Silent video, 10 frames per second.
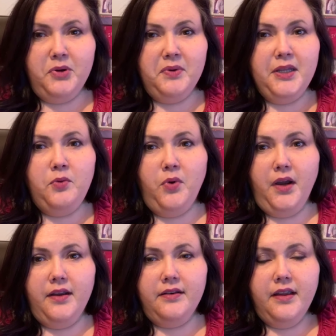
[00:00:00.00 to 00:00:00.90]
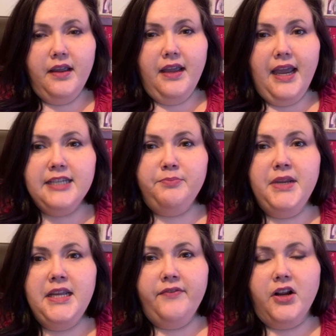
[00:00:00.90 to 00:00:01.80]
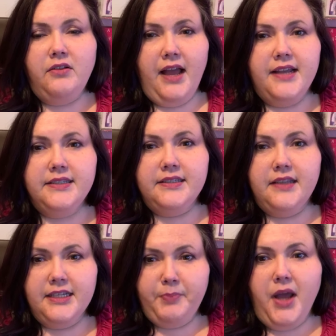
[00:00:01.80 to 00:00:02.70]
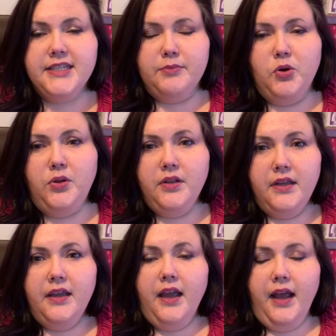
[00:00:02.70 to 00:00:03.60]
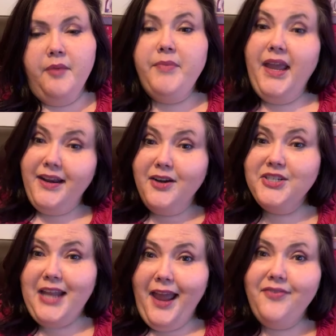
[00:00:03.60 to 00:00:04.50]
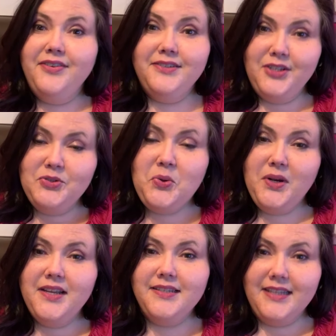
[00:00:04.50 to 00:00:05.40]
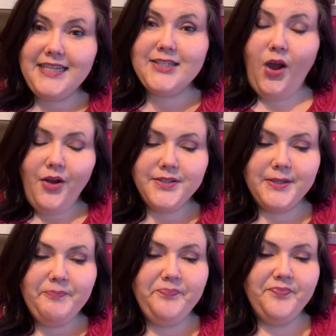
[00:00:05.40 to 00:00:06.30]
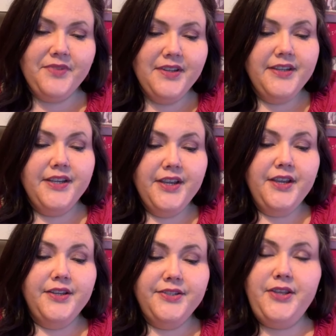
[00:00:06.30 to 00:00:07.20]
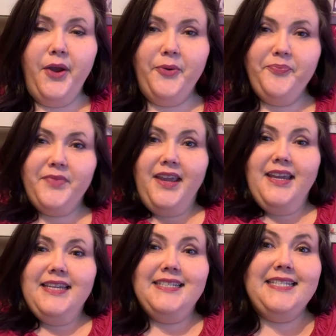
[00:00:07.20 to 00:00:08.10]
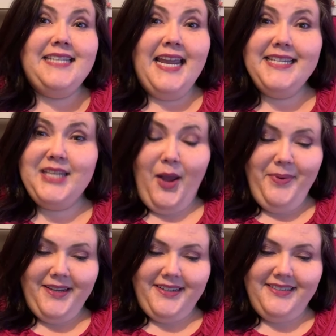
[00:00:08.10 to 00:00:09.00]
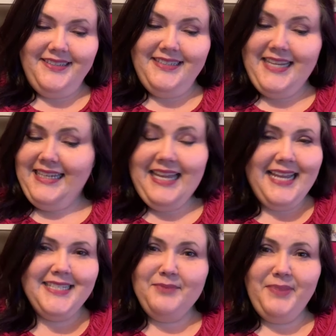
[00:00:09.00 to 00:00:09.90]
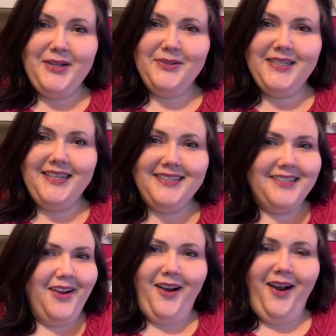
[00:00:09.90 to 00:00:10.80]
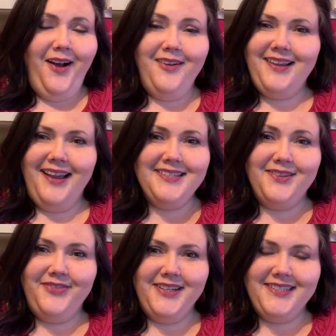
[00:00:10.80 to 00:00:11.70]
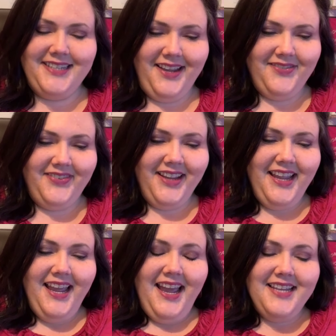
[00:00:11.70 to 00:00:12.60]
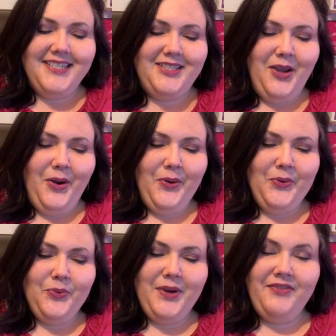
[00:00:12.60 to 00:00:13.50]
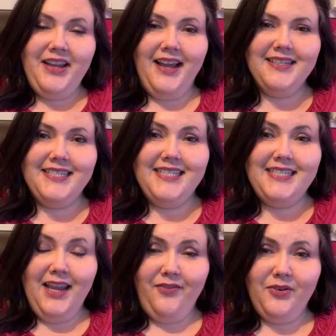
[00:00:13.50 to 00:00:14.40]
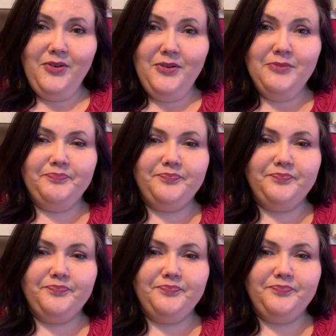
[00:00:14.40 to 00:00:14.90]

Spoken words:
really want as many of our clients as possible and our staff to join us in these calls. So, today's topic, deadlines and penalties, all kinds of fun stuff. So, we've got several